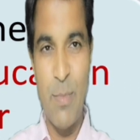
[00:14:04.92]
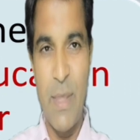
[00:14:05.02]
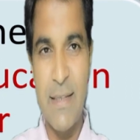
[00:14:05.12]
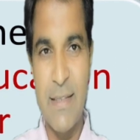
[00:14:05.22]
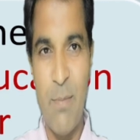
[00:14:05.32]
of
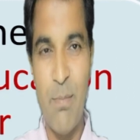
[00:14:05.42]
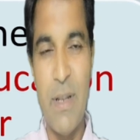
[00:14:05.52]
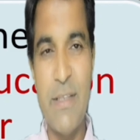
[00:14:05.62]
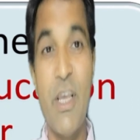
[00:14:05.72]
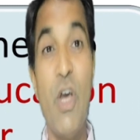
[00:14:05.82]
the
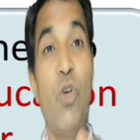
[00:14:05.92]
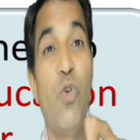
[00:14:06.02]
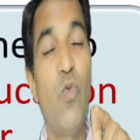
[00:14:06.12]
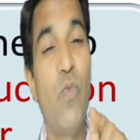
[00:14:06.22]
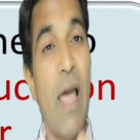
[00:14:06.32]
examples,
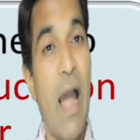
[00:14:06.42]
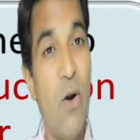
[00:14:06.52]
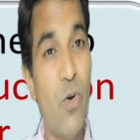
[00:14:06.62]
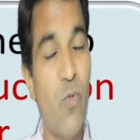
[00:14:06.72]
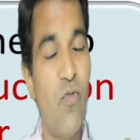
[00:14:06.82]
you will
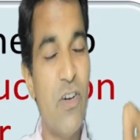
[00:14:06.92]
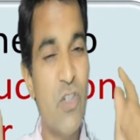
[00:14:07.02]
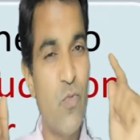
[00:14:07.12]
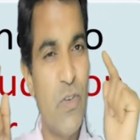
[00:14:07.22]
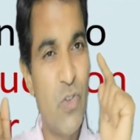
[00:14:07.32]
have to
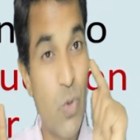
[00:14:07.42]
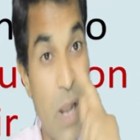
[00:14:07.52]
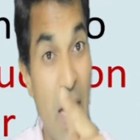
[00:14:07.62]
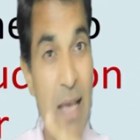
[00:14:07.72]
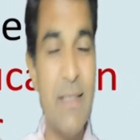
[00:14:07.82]
first
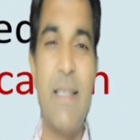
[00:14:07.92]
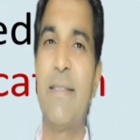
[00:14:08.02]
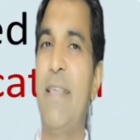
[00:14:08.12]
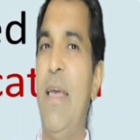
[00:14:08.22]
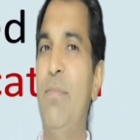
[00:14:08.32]
visualize the
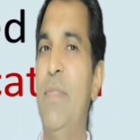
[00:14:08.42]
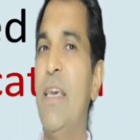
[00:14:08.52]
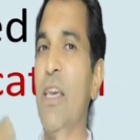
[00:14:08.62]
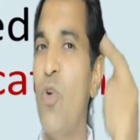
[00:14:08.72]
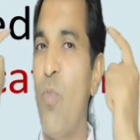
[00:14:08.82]
same
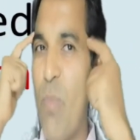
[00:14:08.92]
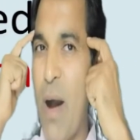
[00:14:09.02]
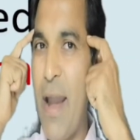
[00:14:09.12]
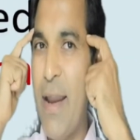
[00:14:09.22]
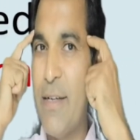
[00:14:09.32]
thing in your
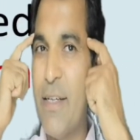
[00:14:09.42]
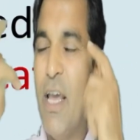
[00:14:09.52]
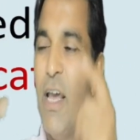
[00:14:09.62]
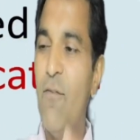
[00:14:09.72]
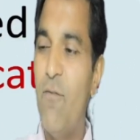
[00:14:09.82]
mind
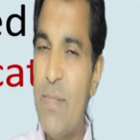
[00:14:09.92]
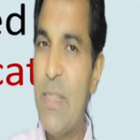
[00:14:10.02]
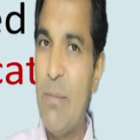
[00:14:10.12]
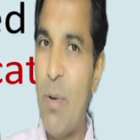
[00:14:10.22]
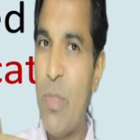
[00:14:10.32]
with
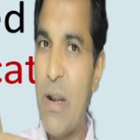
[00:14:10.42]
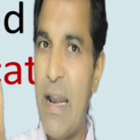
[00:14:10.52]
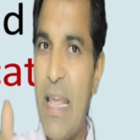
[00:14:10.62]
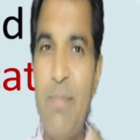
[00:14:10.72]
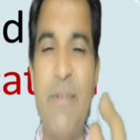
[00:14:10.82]
the help of the
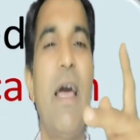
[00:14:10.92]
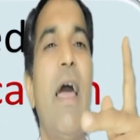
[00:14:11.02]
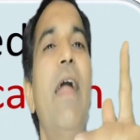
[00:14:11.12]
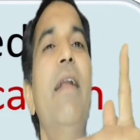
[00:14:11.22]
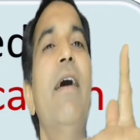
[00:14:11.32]
left
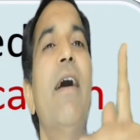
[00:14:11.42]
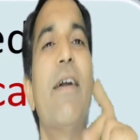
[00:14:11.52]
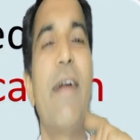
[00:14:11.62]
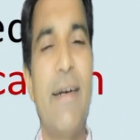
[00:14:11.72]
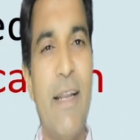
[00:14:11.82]
and
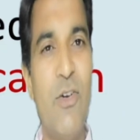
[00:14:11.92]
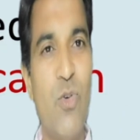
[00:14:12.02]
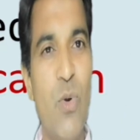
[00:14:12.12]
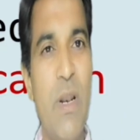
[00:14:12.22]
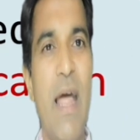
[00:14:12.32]
right hand
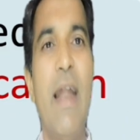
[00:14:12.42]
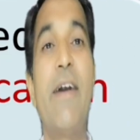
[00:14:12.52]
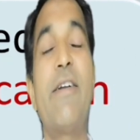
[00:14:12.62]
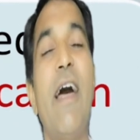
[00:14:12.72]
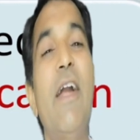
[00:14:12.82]
rule.
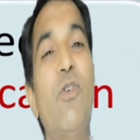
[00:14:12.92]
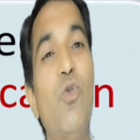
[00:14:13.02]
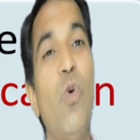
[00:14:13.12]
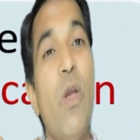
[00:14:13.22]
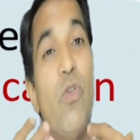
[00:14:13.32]
Try
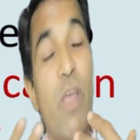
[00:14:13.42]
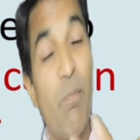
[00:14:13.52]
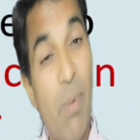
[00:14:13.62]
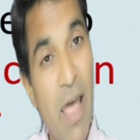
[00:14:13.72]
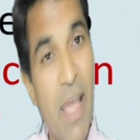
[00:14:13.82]
to
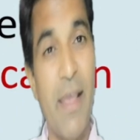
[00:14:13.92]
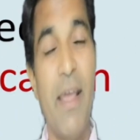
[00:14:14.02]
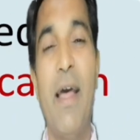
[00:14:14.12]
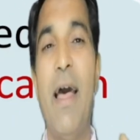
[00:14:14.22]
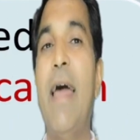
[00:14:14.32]
apply
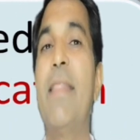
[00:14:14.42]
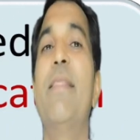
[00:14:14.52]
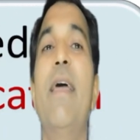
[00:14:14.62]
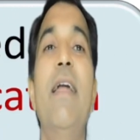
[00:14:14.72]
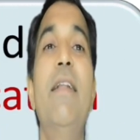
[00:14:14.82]

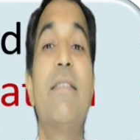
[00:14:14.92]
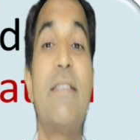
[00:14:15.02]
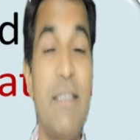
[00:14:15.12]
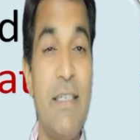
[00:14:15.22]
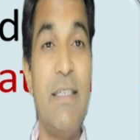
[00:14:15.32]
and then
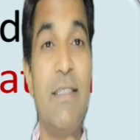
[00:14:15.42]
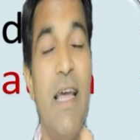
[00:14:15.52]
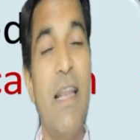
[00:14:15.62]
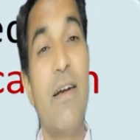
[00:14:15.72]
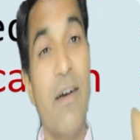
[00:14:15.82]
see,
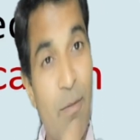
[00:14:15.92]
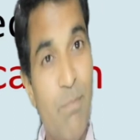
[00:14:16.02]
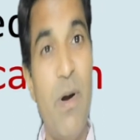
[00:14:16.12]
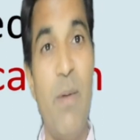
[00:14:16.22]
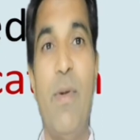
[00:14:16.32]
then
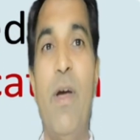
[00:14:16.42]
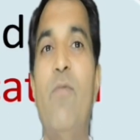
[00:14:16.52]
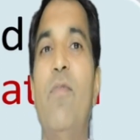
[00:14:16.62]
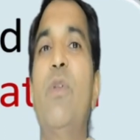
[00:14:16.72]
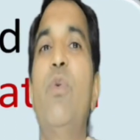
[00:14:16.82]
confirm
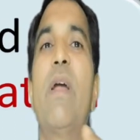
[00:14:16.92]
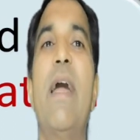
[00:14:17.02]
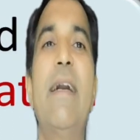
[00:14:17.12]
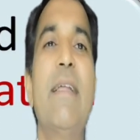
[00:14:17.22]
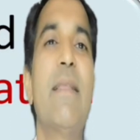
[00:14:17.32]
whether you are
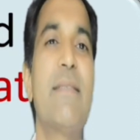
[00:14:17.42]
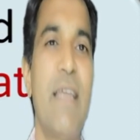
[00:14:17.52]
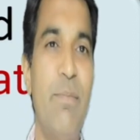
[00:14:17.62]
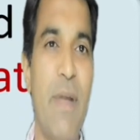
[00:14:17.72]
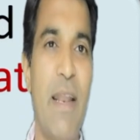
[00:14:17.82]
getting the
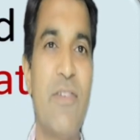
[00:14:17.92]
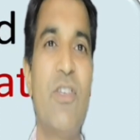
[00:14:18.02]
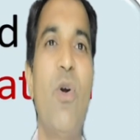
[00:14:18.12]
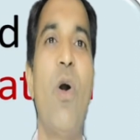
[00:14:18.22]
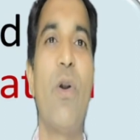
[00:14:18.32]
same
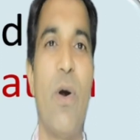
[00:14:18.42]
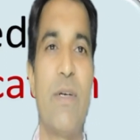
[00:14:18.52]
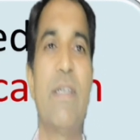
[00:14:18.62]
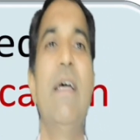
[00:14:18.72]
direction or not.